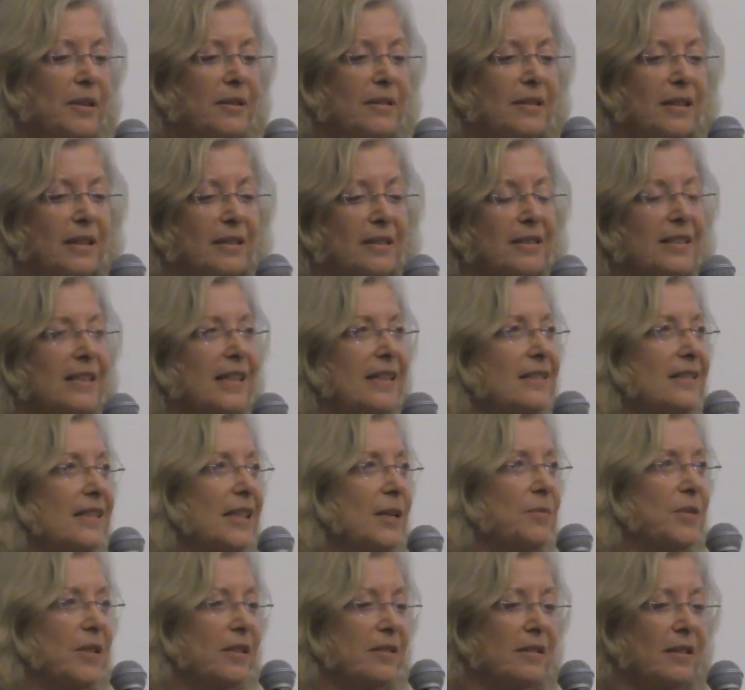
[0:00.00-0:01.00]
The date
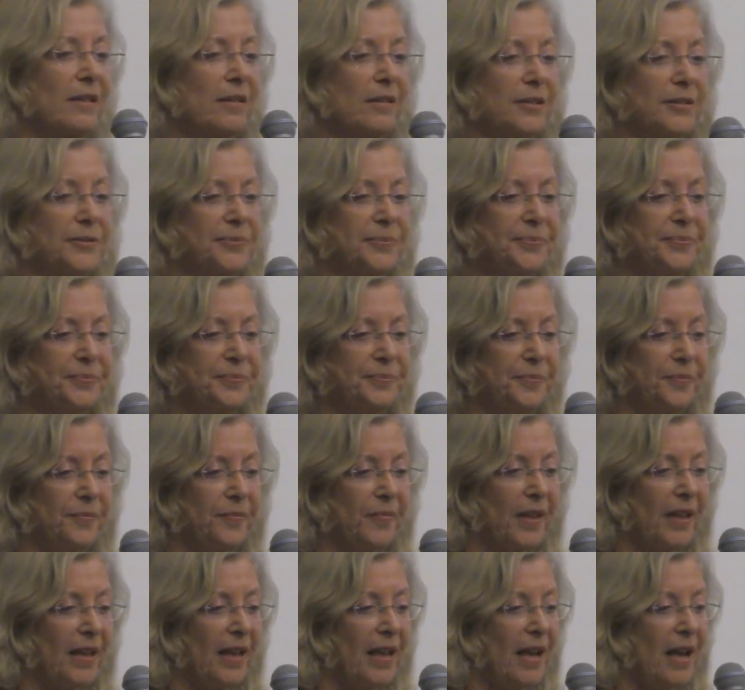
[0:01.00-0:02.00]
stamp does nothing.
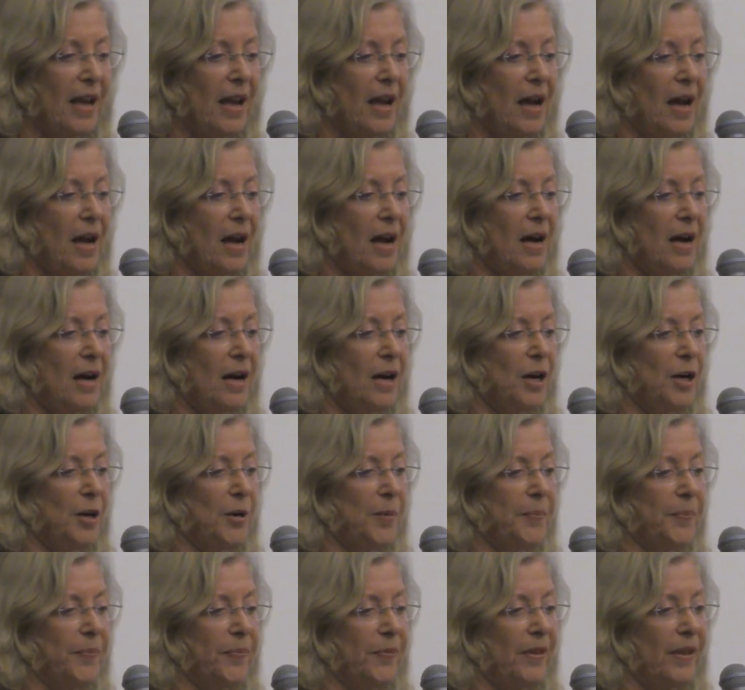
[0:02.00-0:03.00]

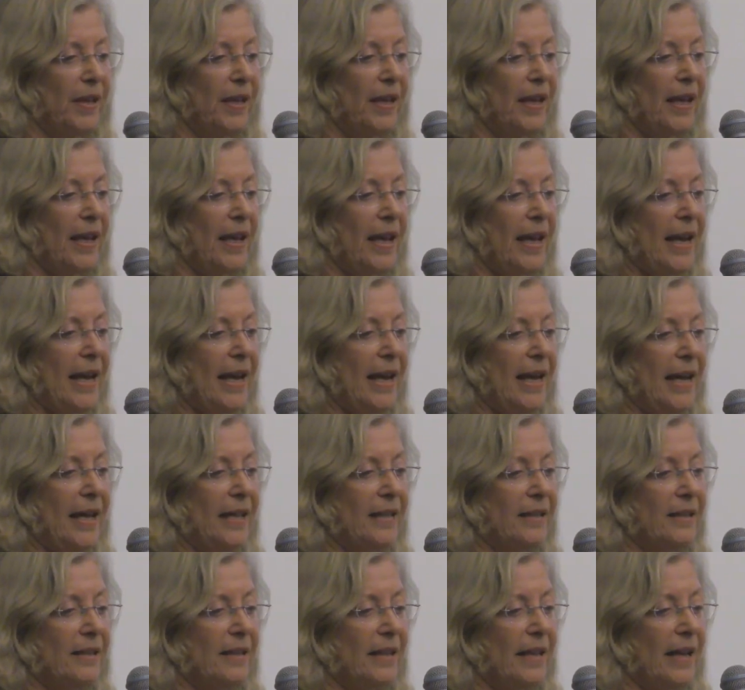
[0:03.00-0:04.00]
um,
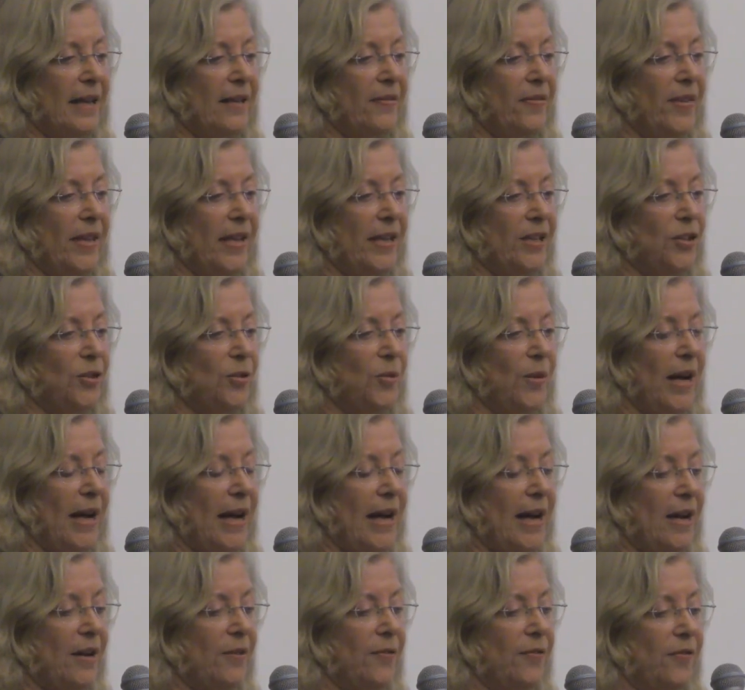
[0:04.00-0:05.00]
and, and then you
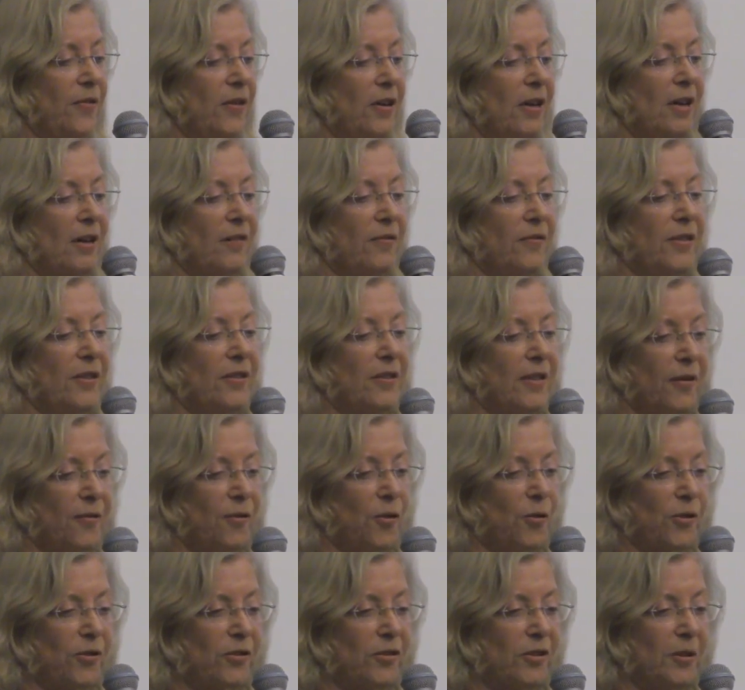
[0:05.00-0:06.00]
have, of, the, of
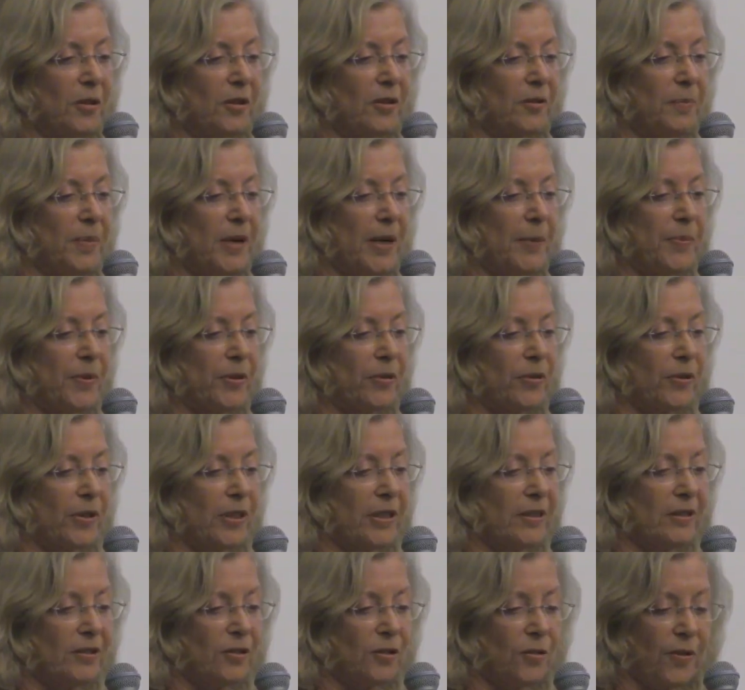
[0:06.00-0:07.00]
course, the, the popular
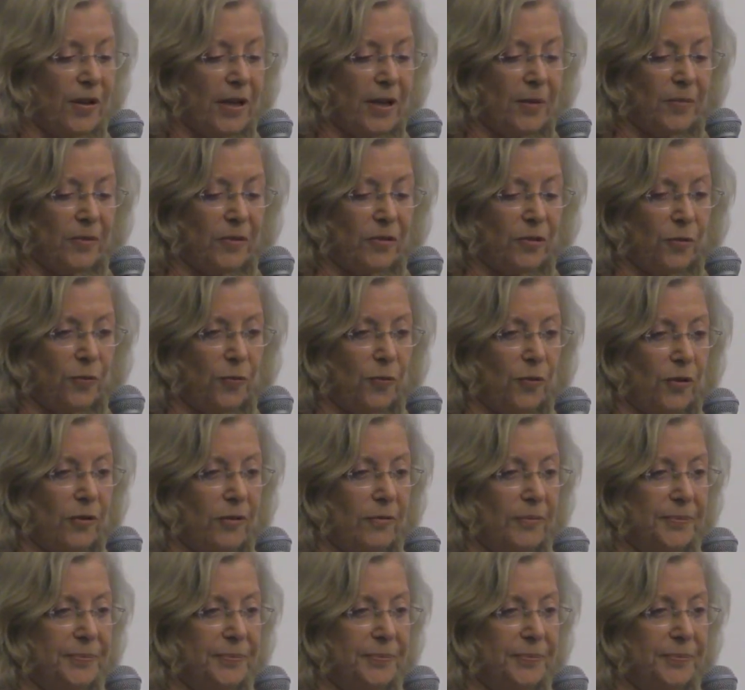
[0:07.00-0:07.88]
Instagram and so forth.